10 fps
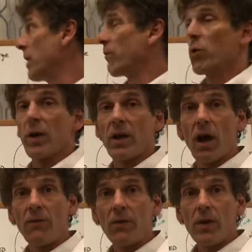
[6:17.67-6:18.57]
for
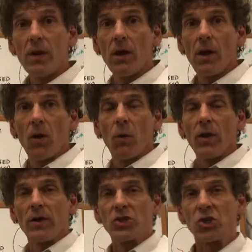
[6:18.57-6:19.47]
recovery, whether
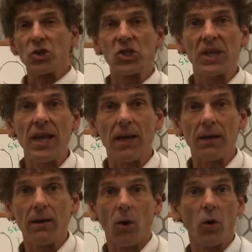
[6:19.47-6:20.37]
it's your skin
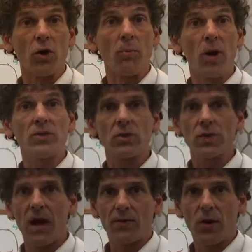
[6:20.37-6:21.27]
or your muscles
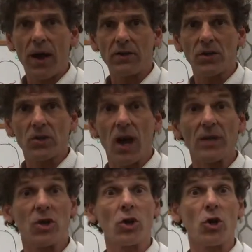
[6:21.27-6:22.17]
after exercise
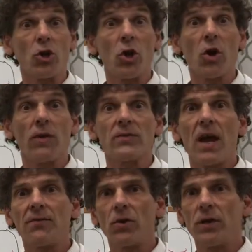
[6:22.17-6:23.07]
or your nerves
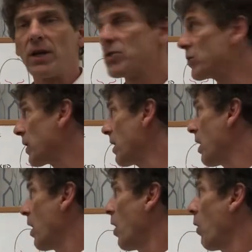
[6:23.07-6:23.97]
after an injury.
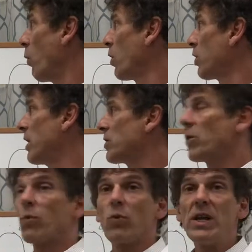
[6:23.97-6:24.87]
We're looking to
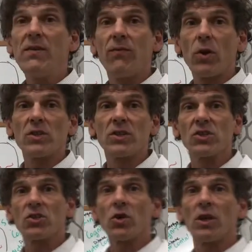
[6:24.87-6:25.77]
reverse the
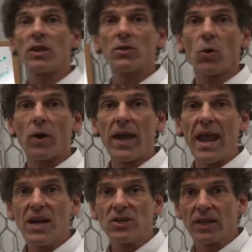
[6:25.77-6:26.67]
circulatory
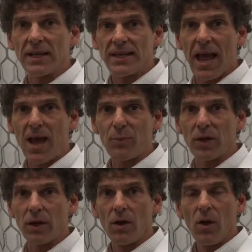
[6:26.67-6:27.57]
aging that's happening.
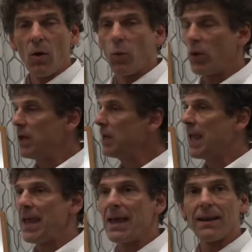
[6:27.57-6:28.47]
We
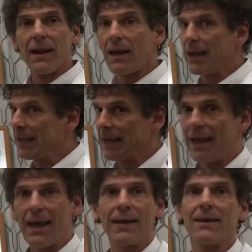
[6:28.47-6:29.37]
can't
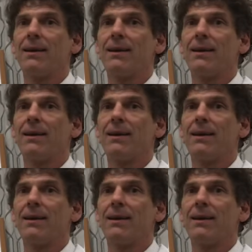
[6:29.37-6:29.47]
get